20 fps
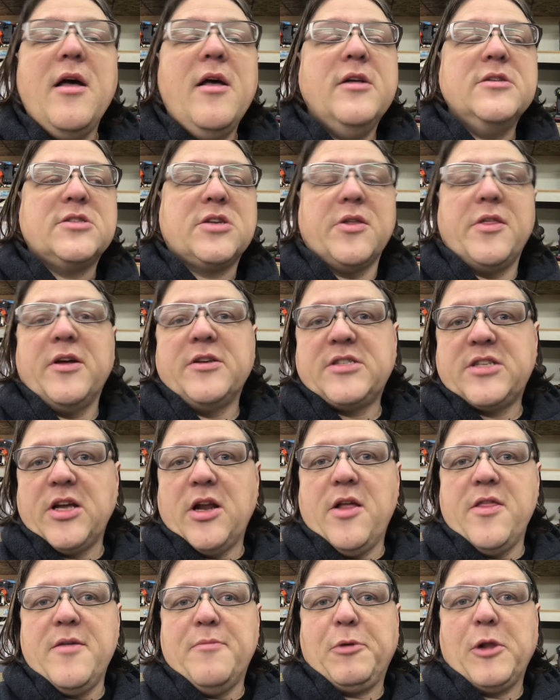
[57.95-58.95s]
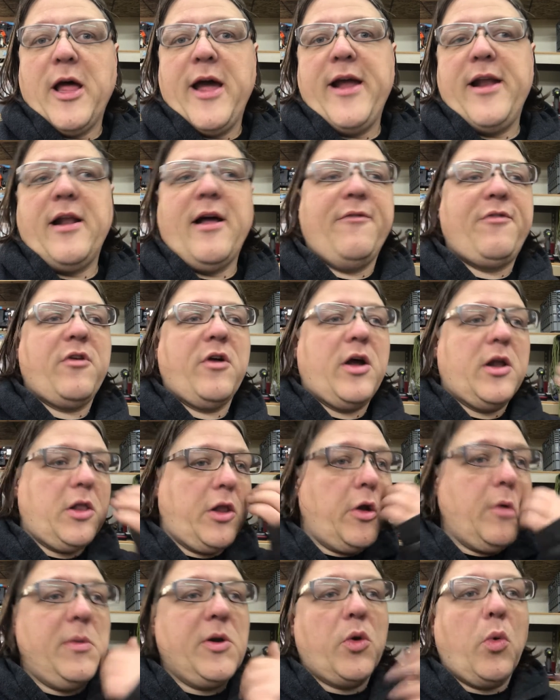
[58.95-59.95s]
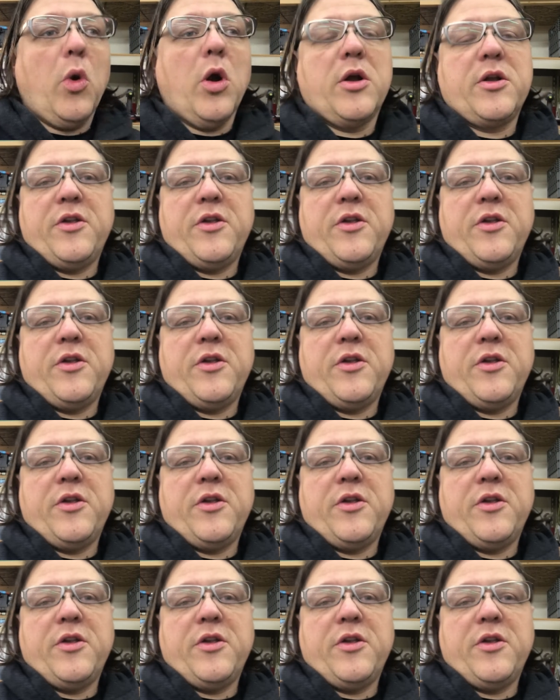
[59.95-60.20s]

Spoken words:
So they'll sit on the plate. I've still got a little bit of work